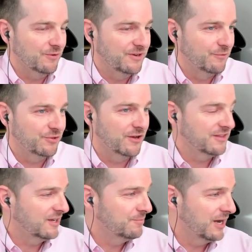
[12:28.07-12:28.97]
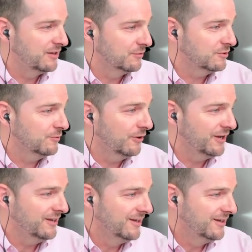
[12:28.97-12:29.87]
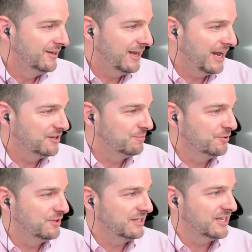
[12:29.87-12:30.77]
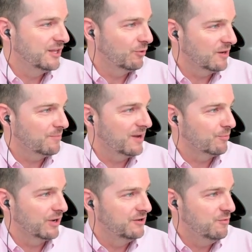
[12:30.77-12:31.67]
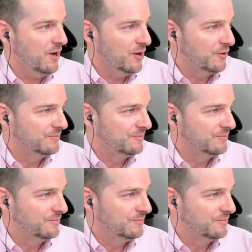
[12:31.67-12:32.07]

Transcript: I never thought they could buy another toy. And out of the blue, they said they want to buy a brand new boat.